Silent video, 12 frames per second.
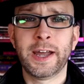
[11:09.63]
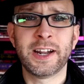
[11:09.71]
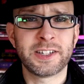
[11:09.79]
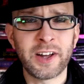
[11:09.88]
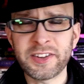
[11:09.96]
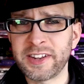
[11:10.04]
And
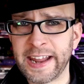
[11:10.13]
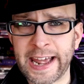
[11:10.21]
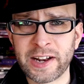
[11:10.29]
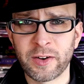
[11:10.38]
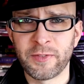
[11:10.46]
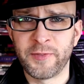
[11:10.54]
it doesn't
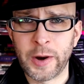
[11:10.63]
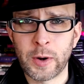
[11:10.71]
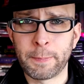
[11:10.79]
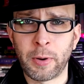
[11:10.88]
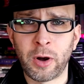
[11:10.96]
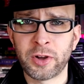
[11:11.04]
end on a very
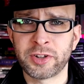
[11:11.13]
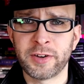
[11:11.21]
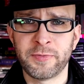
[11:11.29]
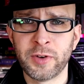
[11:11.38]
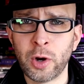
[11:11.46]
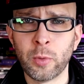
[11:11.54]

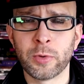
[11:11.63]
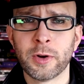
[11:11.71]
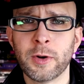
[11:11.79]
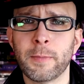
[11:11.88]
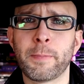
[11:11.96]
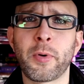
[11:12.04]
positive note.
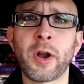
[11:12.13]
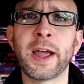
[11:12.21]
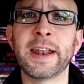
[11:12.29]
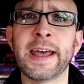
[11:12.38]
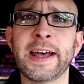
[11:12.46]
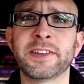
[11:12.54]

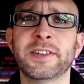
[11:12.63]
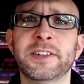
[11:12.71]
Brian has to